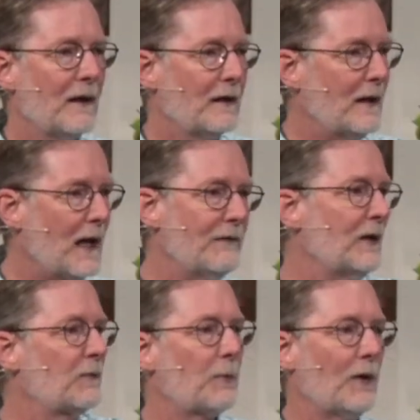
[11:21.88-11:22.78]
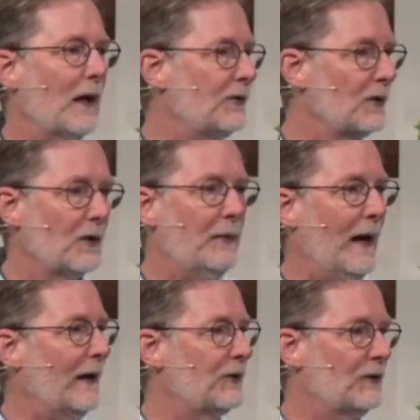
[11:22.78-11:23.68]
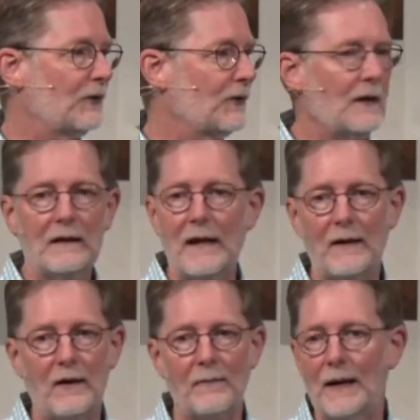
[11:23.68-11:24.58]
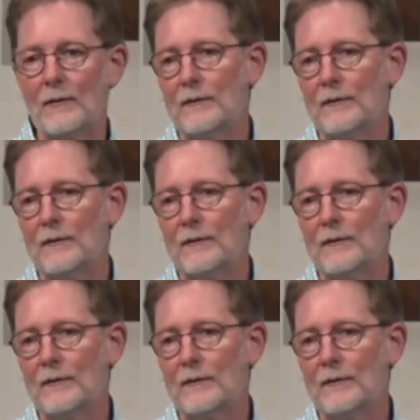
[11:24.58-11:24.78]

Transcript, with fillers: kind of inspirational passages, a lot like our Bible.